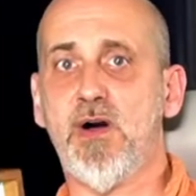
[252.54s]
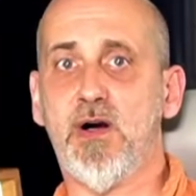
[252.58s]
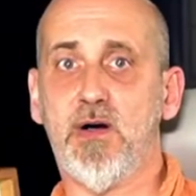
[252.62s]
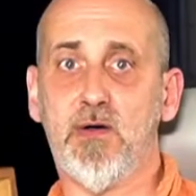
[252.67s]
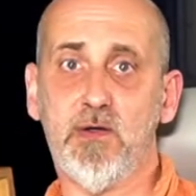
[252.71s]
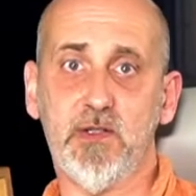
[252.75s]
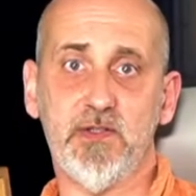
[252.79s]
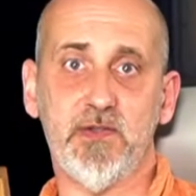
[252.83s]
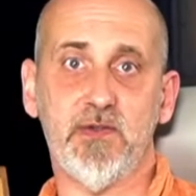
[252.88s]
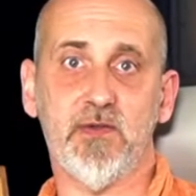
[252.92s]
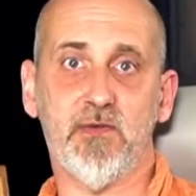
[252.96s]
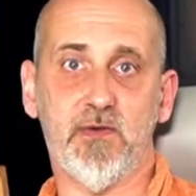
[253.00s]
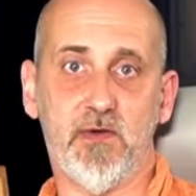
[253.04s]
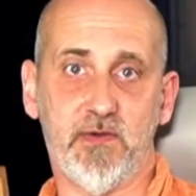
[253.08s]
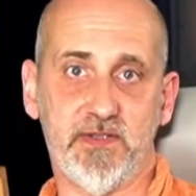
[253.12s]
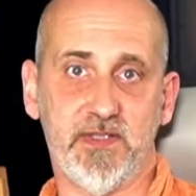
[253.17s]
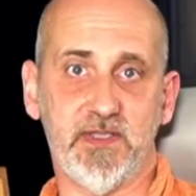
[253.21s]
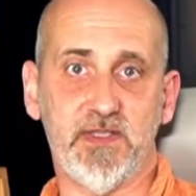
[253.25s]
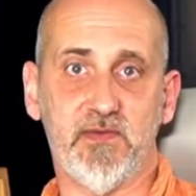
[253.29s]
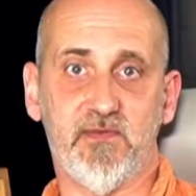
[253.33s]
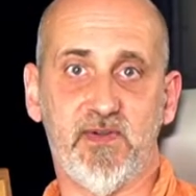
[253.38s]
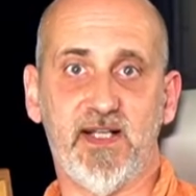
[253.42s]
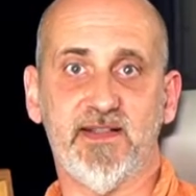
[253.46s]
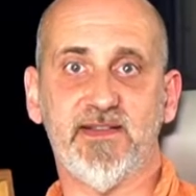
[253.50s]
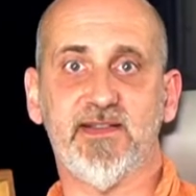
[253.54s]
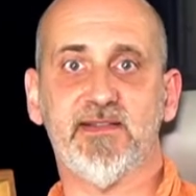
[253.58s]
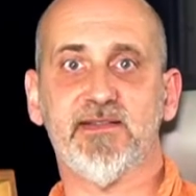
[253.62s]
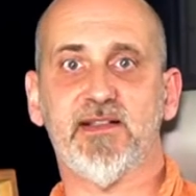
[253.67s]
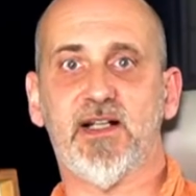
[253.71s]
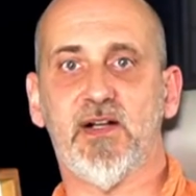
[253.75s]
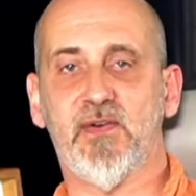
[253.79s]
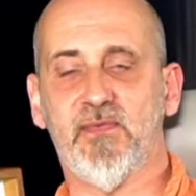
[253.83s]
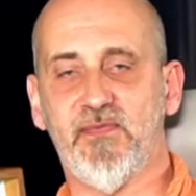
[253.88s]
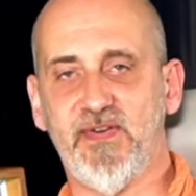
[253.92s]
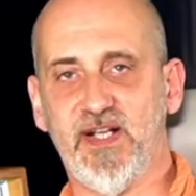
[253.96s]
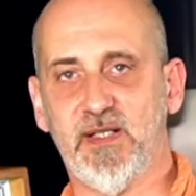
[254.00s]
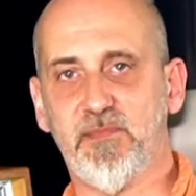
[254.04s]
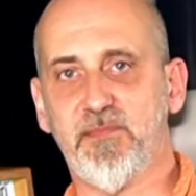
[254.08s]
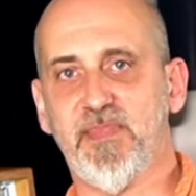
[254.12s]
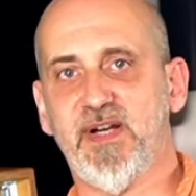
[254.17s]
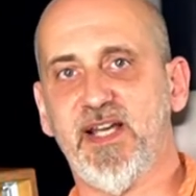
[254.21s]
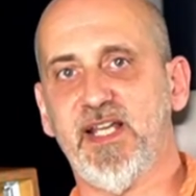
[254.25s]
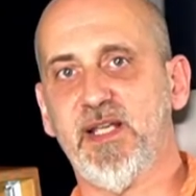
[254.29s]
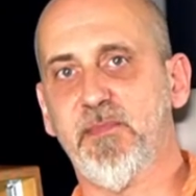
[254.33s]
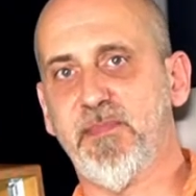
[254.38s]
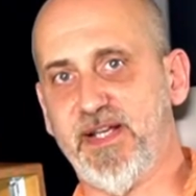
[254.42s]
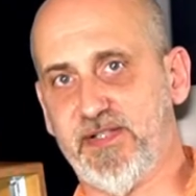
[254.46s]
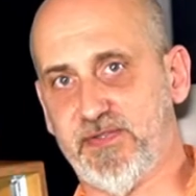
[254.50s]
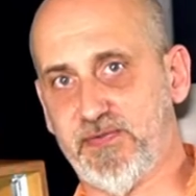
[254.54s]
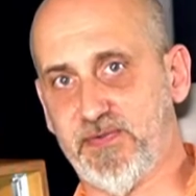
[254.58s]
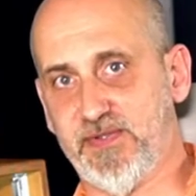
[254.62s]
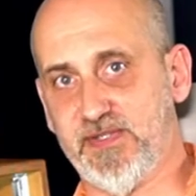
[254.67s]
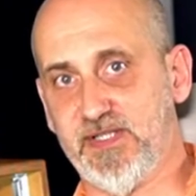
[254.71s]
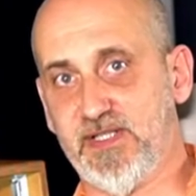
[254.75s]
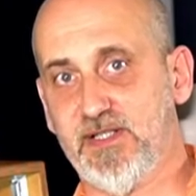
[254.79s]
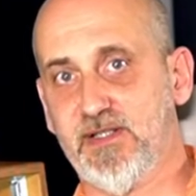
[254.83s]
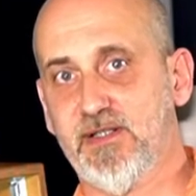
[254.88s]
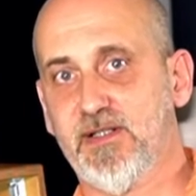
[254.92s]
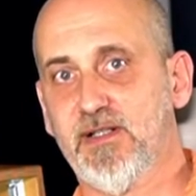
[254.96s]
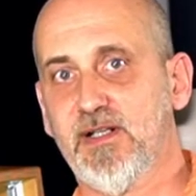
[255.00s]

all your audio devices are fed by a battery.